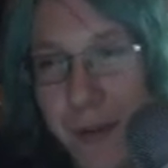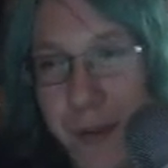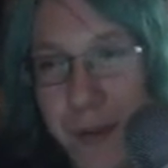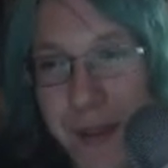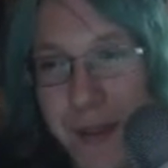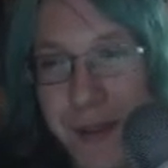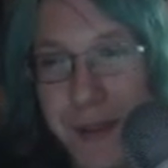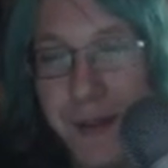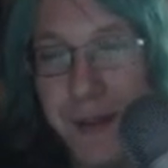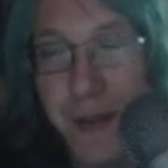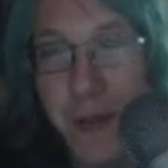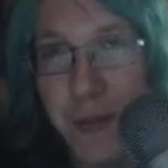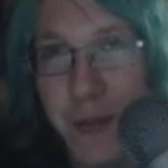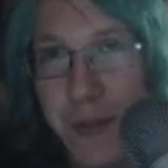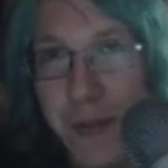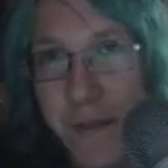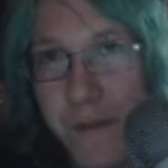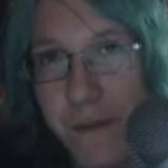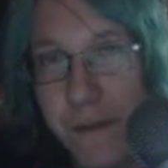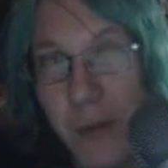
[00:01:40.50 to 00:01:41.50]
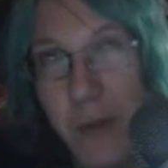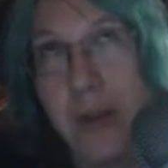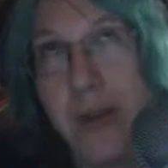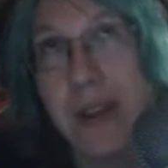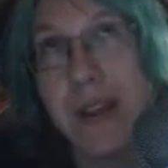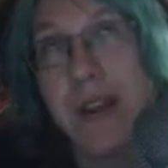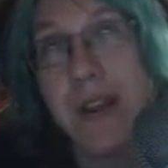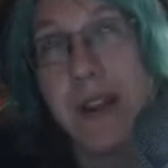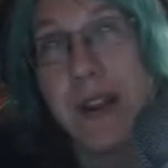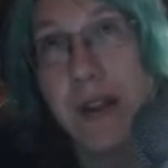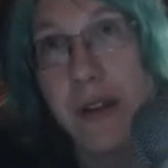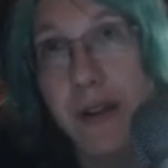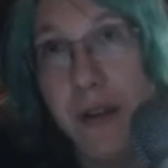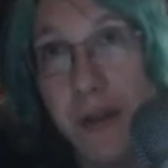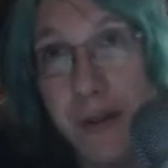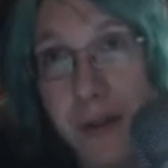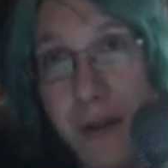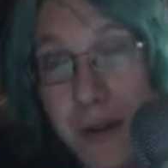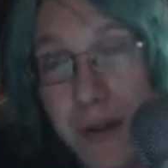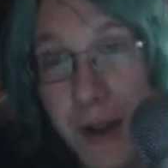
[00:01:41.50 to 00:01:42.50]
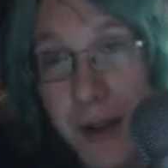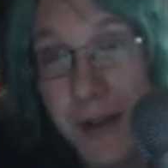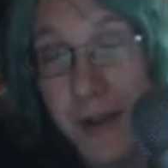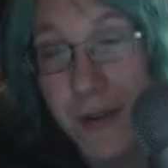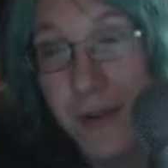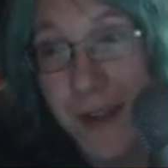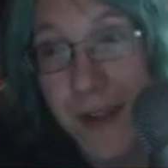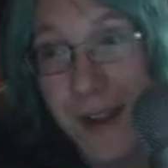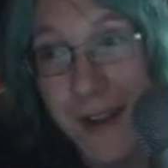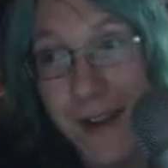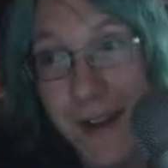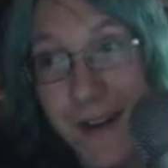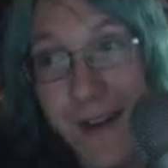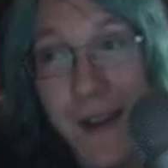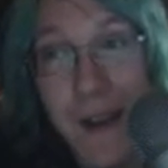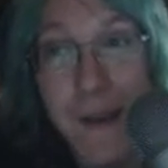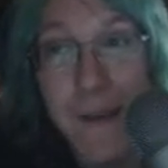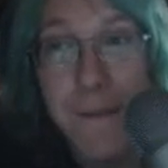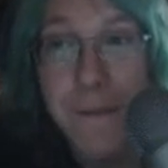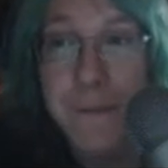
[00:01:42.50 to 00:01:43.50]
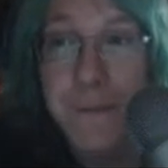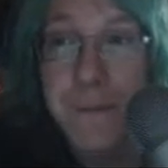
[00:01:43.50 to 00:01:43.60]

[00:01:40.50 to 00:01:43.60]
why the two wasn't fully colored in.